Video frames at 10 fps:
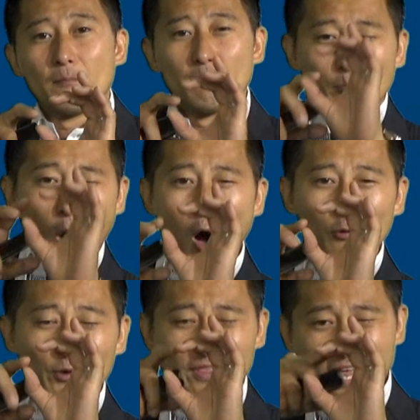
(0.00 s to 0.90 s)
ball
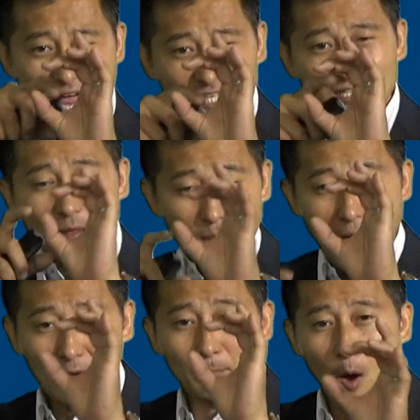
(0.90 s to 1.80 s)
with the 8, the
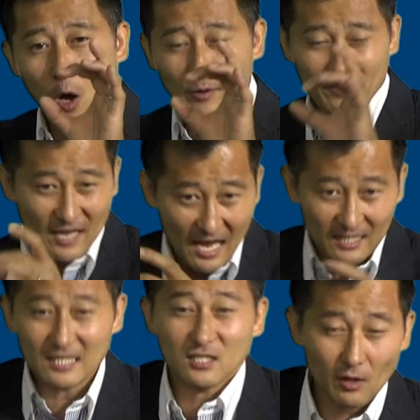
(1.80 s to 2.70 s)
black ball with the 8
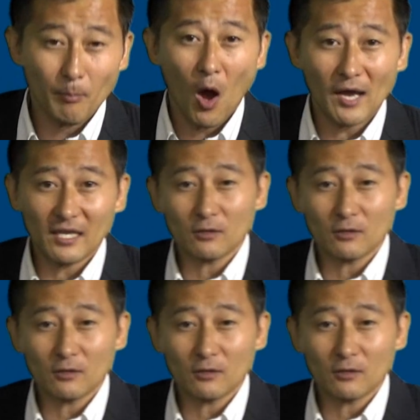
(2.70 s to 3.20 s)
into the pocket.